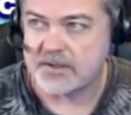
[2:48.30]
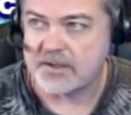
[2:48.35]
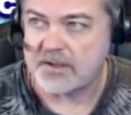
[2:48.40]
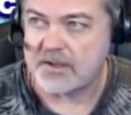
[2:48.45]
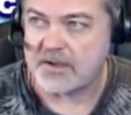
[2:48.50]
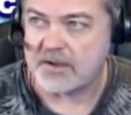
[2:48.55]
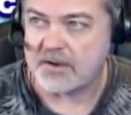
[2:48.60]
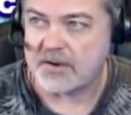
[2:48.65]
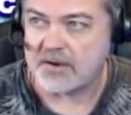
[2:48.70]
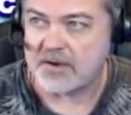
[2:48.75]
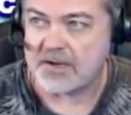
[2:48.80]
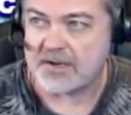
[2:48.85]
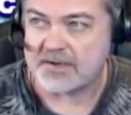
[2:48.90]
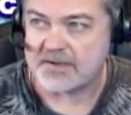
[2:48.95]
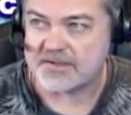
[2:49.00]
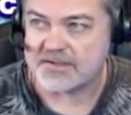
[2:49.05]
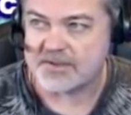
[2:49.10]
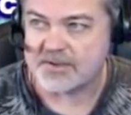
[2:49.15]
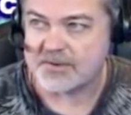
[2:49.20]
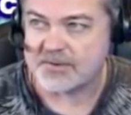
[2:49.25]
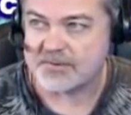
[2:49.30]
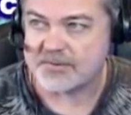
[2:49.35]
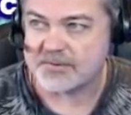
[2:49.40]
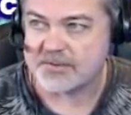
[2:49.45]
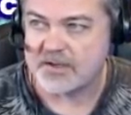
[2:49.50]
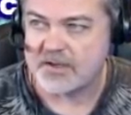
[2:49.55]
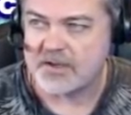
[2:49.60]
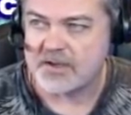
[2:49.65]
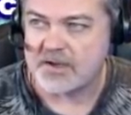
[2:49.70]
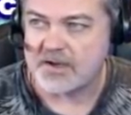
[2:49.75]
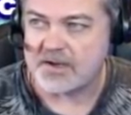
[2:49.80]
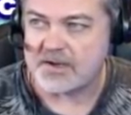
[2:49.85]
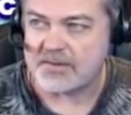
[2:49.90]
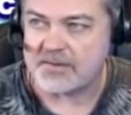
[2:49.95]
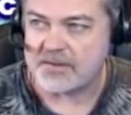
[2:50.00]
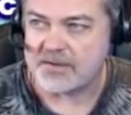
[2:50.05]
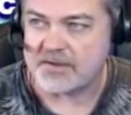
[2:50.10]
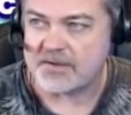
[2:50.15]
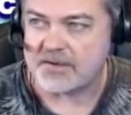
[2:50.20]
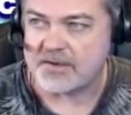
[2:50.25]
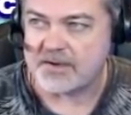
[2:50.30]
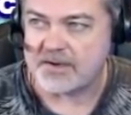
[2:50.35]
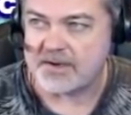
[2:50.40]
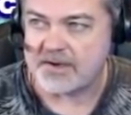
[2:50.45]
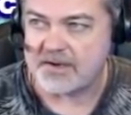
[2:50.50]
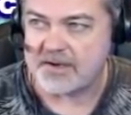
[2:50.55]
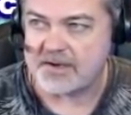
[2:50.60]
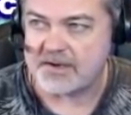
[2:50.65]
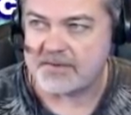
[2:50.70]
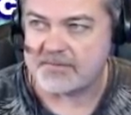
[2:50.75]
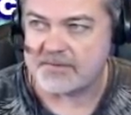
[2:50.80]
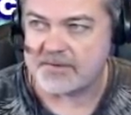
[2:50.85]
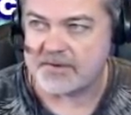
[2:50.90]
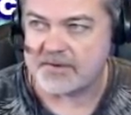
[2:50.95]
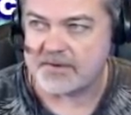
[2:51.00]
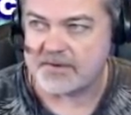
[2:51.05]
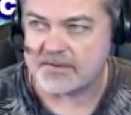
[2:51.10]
or ISOs, and then I have a